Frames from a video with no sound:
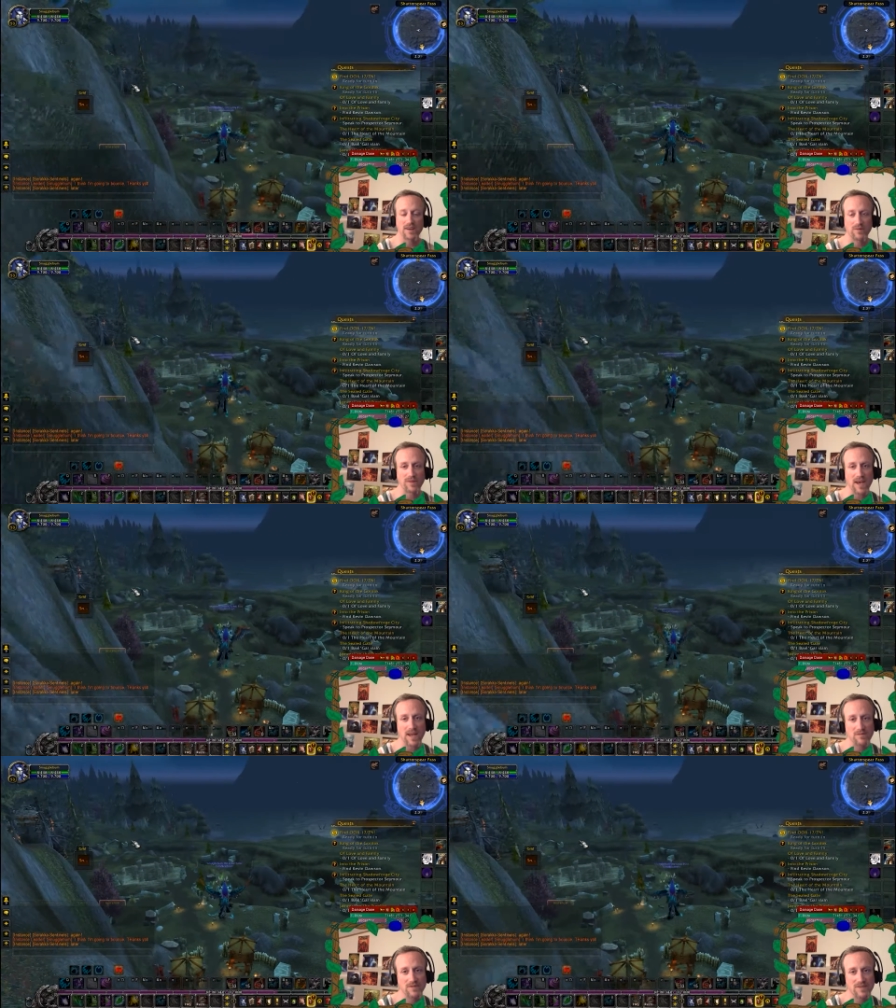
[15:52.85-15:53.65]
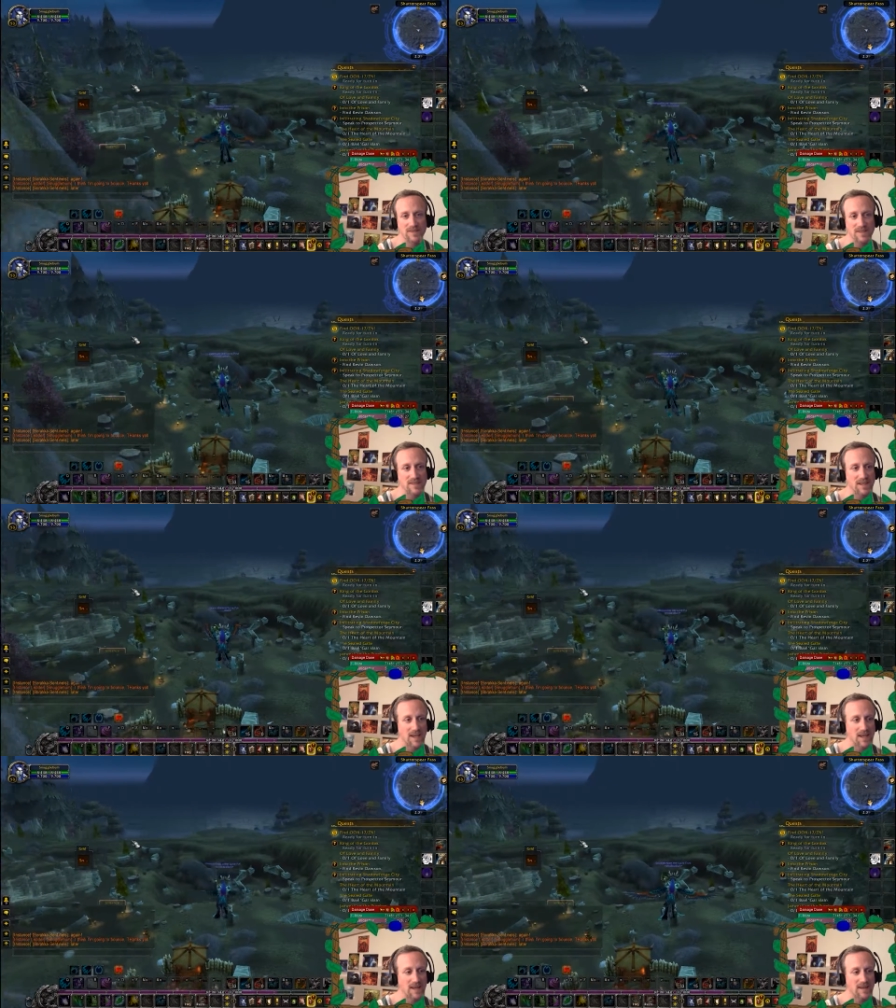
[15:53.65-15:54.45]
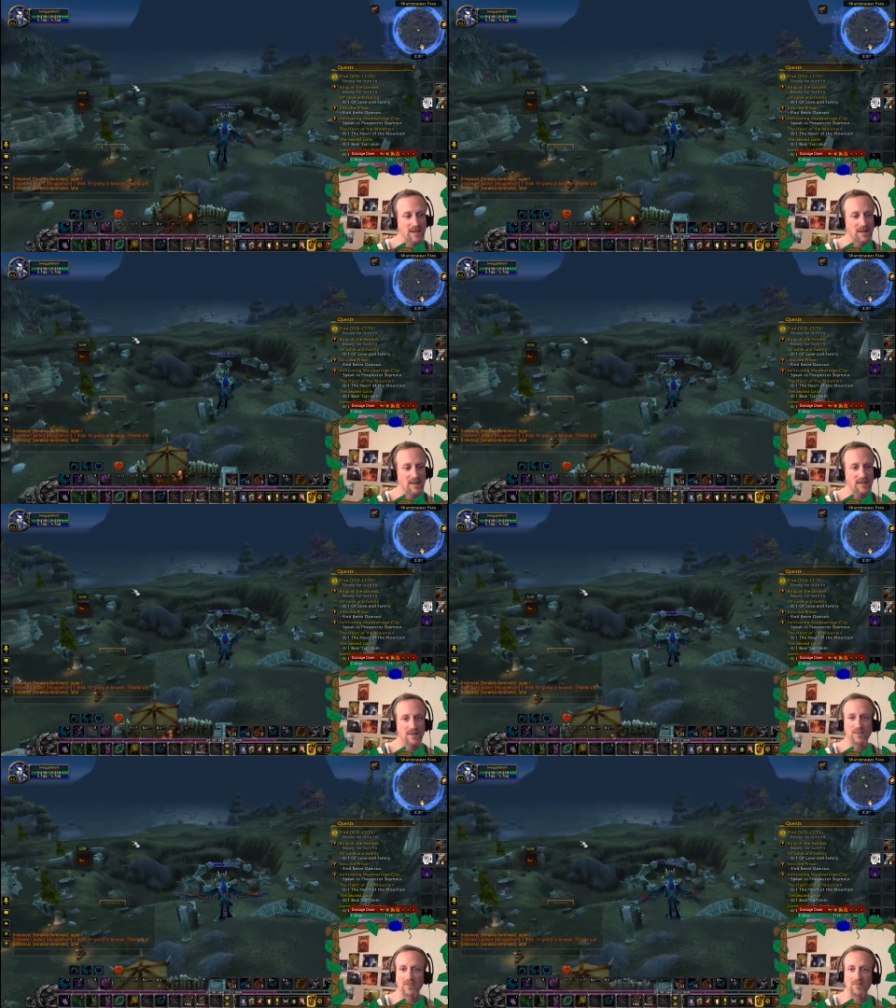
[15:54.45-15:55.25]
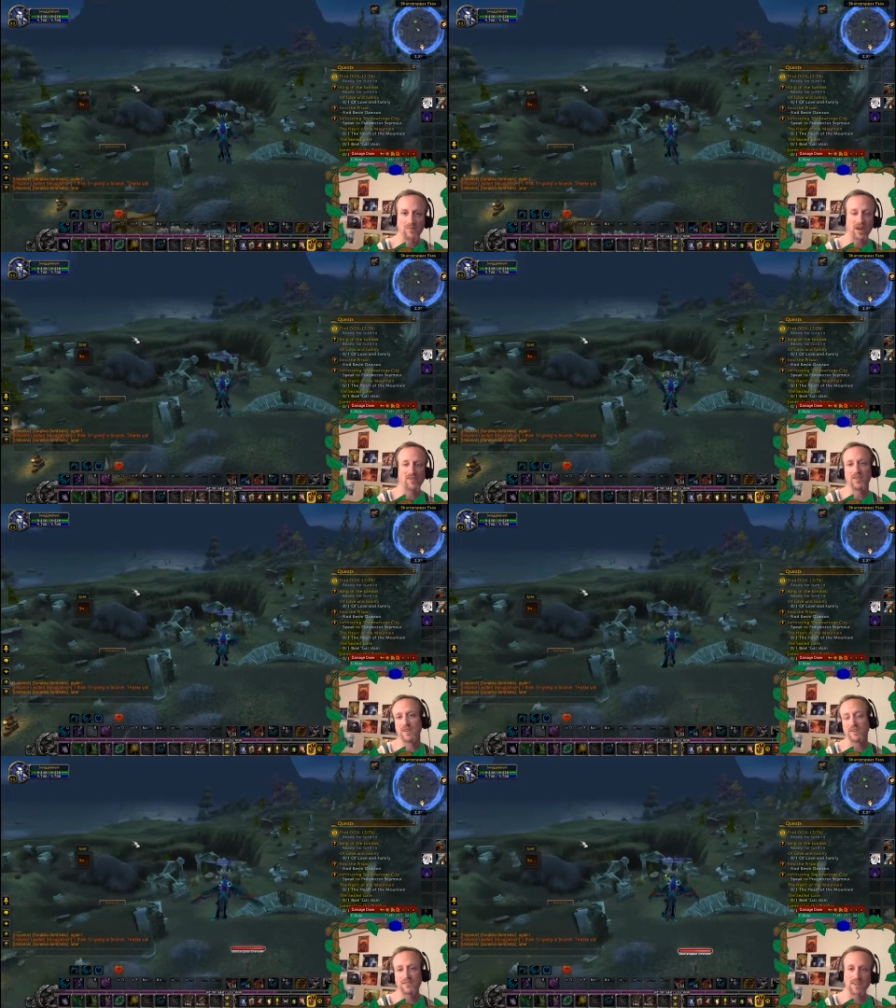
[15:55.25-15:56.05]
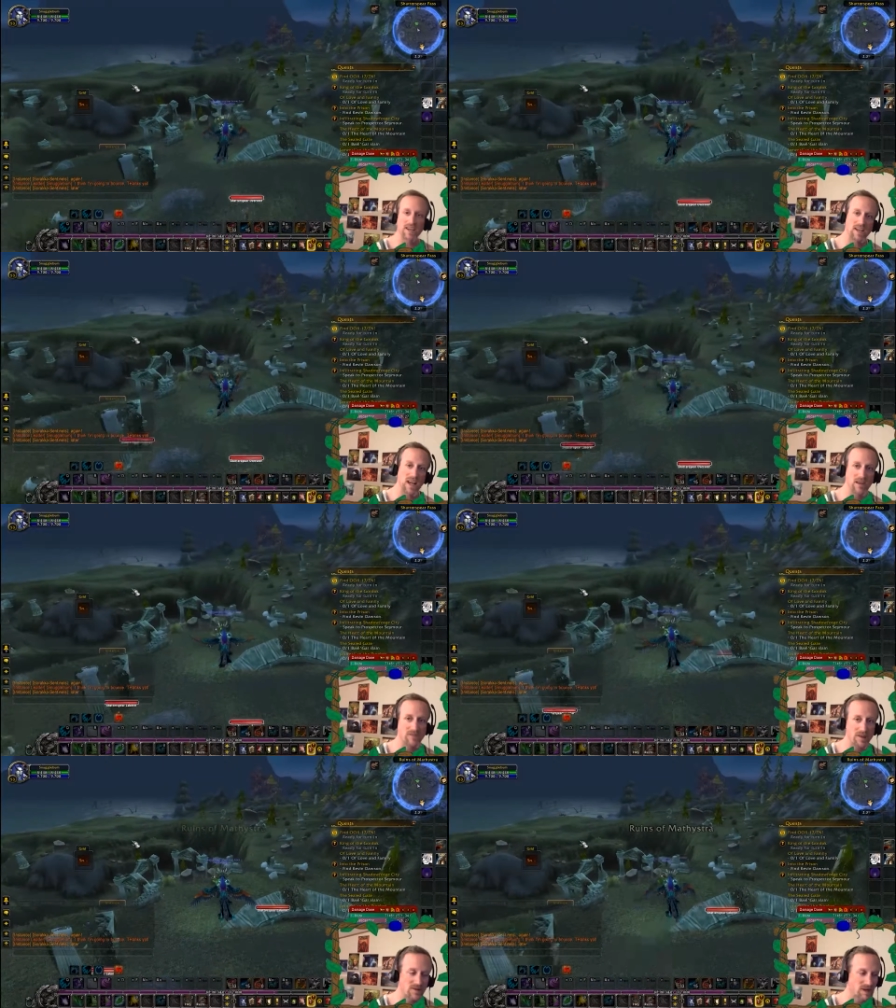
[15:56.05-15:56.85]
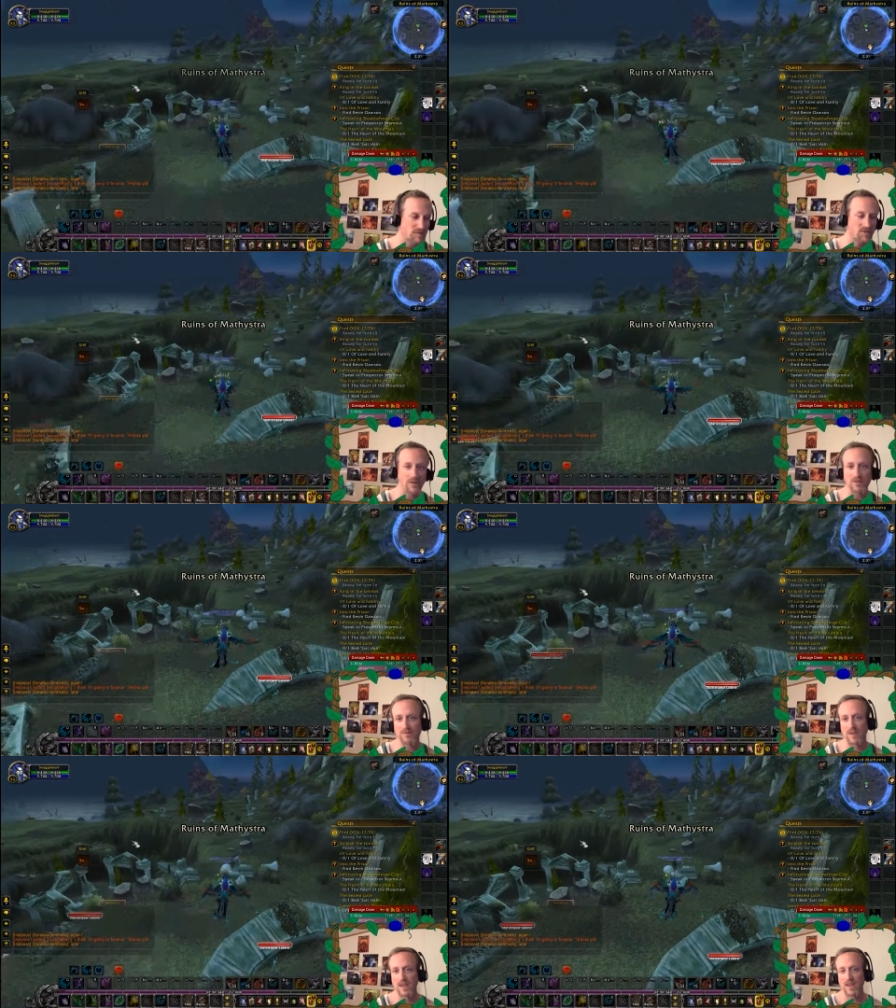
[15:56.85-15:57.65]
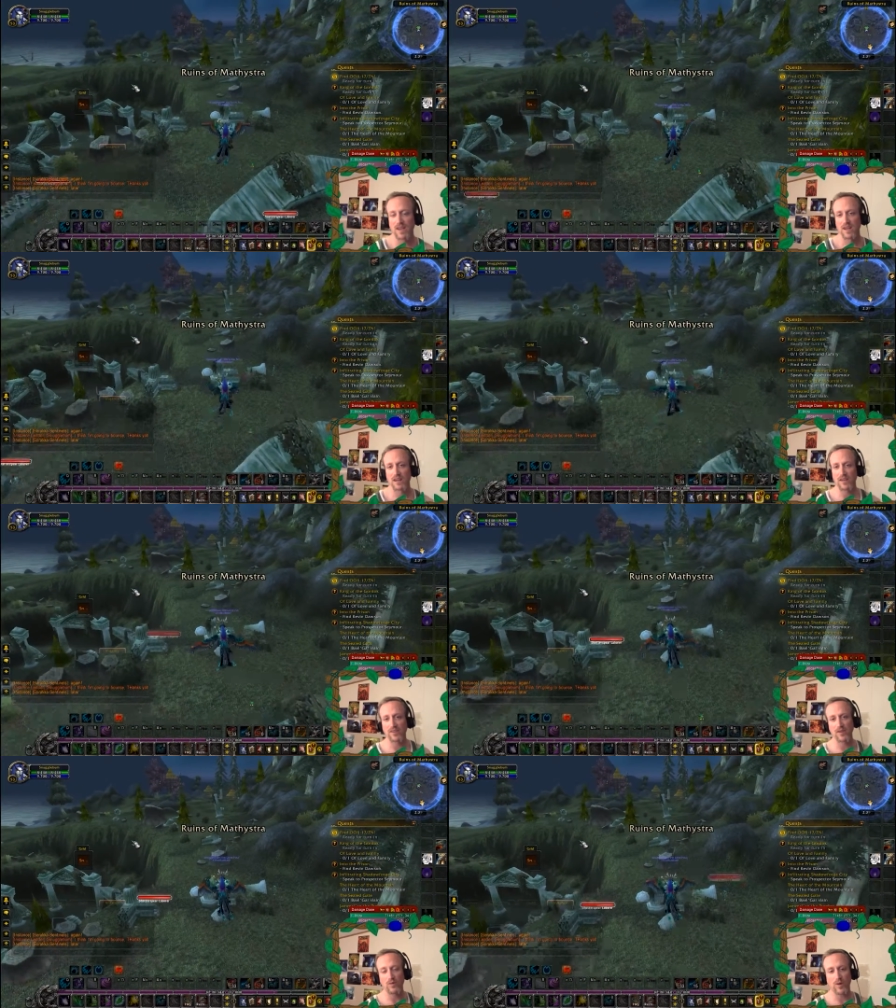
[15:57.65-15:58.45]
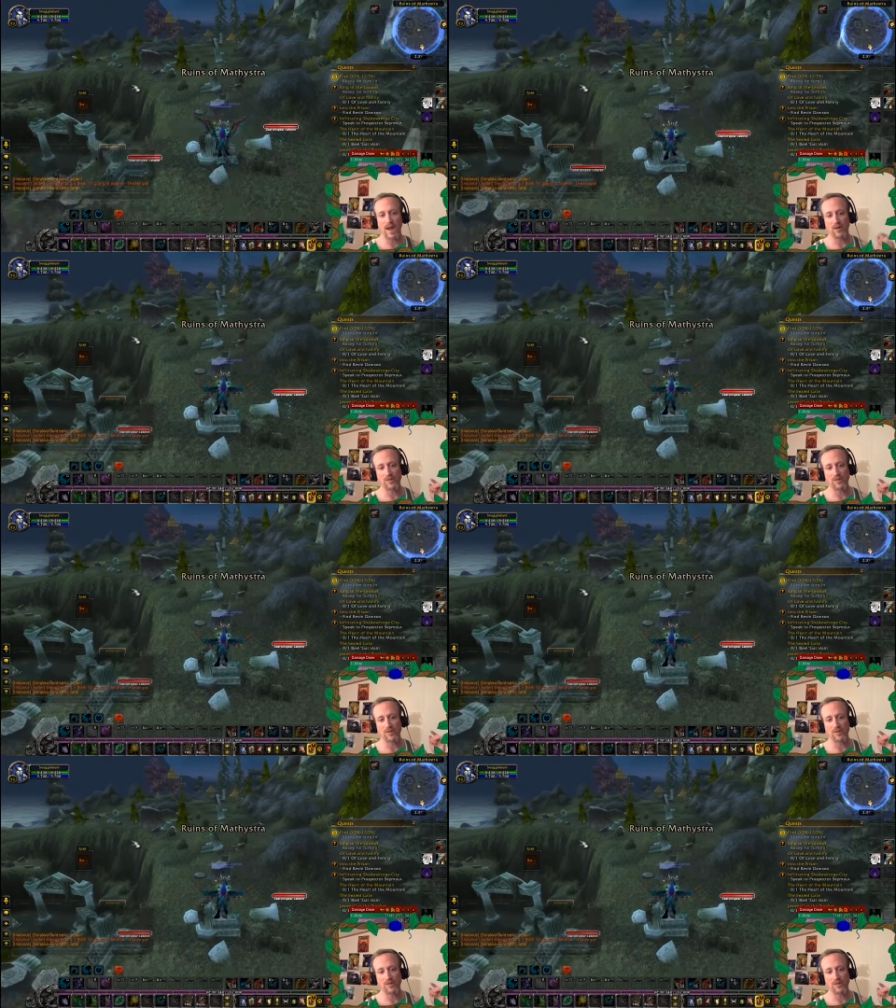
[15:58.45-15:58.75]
with that I'm just gonna say that this is Bezlonir signing out of another episode of Let's Heal Well.